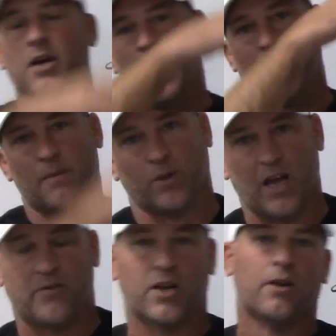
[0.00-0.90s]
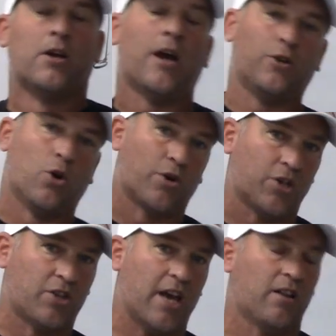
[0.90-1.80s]
and him leaving and
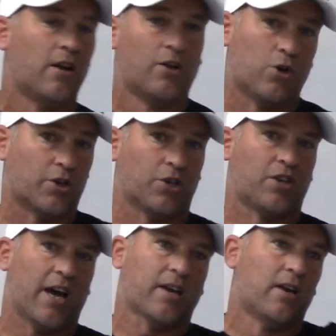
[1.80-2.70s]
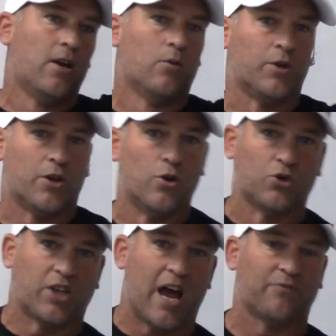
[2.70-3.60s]
Georgia Tech, Georgia Tech with the new
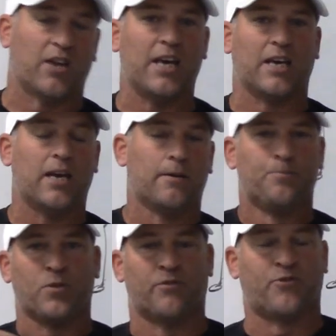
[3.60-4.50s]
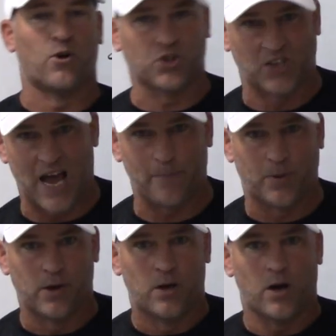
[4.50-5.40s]
staff taking the first
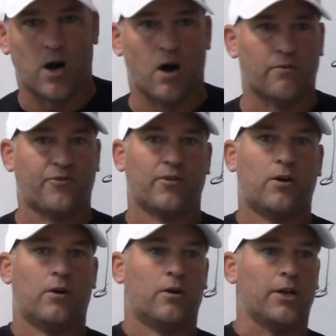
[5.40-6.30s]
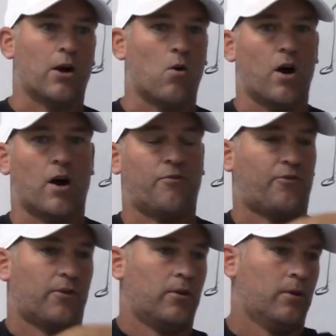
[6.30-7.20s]
snap of, you know,
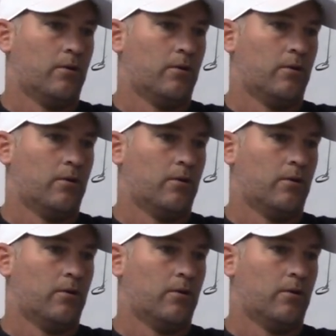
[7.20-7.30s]
of